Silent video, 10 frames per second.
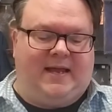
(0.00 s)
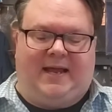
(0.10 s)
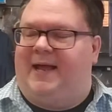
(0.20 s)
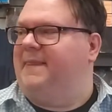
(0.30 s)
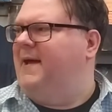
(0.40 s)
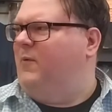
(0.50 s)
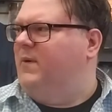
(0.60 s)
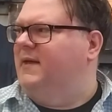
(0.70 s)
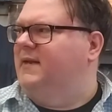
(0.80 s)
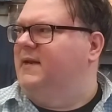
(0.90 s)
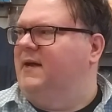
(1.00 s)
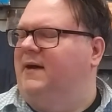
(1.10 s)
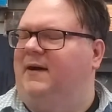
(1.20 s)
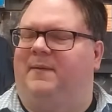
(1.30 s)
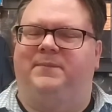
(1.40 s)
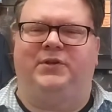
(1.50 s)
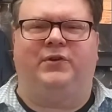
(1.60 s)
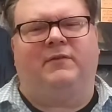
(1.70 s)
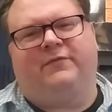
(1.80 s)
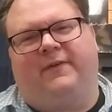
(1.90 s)
And that one um, you
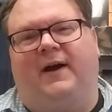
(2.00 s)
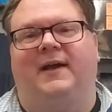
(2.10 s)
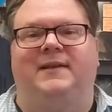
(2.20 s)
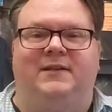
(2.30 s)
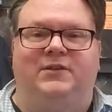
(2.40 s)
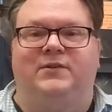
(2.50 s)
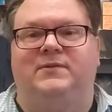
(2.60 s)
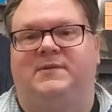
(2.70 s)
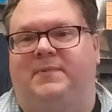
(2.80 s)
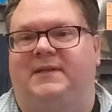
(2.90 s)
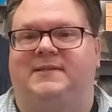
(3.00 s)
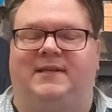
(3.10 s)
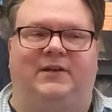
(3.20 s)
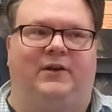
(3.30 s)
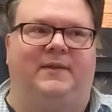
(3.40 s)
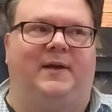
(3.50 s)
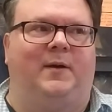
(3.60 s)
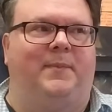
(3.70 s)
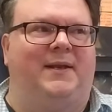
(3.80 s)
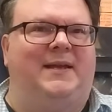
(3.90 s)
can find in used bins here and there,
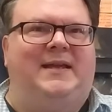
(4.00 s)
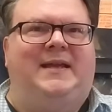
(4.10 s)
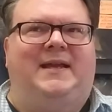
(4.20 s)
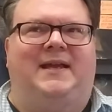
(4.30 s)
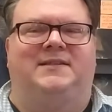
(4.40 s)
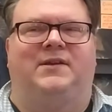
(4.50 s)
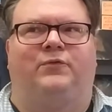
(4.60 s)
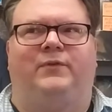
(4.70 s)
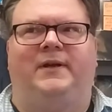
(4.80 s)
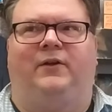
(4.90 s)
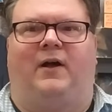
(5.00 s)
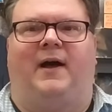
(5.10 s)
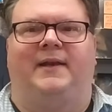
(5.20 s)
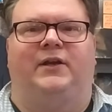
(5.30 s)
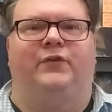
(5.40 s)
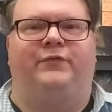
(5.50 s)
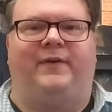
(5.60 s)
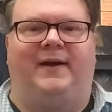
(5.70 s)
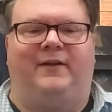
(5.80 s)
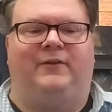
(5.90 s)
but it's a real
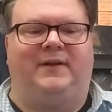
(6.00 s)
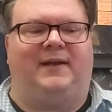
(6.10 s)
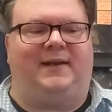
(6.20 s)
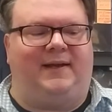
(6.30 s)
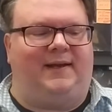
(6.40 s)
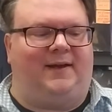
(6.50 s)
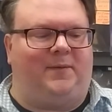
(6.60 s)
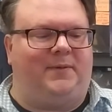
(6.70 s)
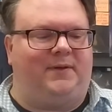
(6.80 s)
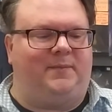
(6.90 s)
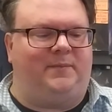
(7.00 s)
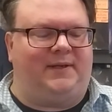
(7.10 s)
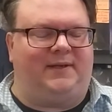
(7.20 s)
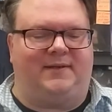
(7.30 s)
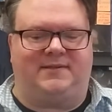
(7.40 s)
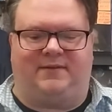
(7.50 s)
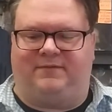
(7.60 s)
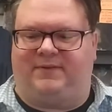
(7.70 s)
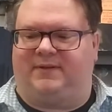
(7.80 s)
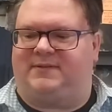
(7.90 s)
audiophile kind of album because
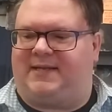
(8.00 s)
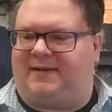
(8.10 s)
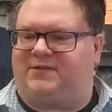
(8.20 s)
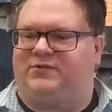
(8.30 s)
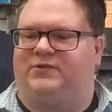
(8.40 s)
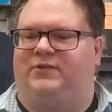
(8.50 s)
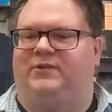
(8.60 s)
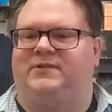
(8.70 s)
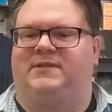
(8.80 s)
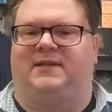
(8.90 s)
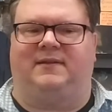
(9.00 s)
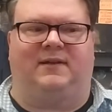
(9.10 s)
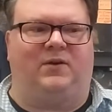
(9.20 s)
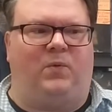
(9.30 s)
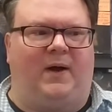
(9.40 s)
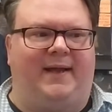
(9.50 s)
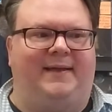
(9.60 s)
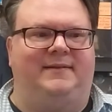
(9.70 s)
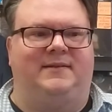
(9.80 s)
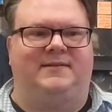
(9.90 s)
of the textures and the
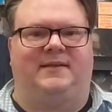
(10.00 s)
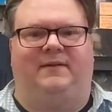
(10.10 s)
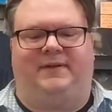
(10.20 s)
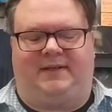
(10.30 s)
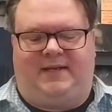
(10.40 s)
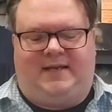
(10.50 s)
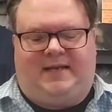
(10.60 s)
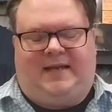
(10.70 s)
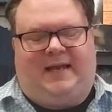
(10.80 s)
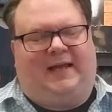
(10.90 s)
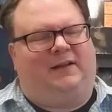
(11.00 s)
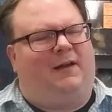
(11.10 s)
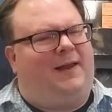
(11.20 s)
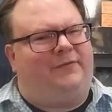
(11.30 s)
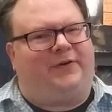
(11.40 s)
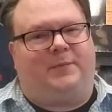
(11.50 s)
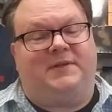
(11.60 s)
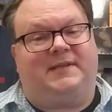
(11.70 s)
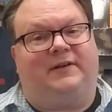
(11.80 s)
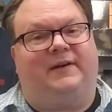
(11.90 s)
quietness of it. And a lot of her
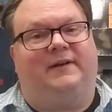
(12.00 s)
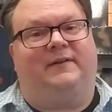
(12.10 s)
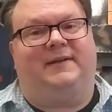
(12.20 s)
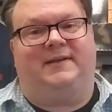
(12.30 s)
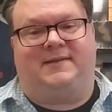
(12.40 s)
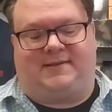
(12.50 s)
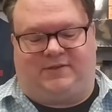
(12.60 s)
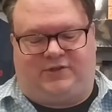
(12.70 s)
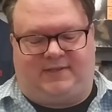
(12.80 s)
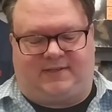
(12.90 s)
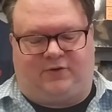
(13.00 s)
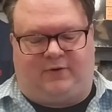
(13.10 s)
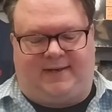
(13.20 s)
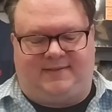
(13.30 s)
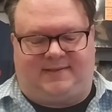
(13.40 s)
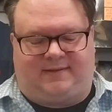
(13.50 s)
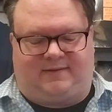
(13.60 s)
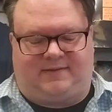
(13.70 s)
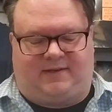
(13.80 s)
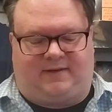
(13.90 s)
material is, and she's a great
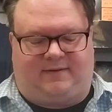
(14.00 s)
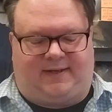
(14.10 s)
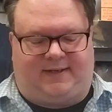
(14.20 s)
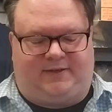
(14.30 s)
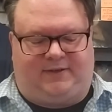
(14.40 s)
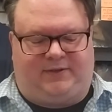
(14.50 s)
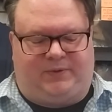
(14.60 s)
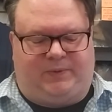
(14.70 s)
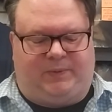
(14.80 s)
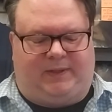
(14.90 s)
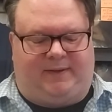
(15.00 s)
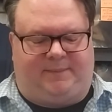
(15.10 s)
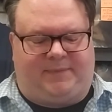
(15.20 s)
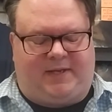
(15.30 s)
singer-songwriter who, um,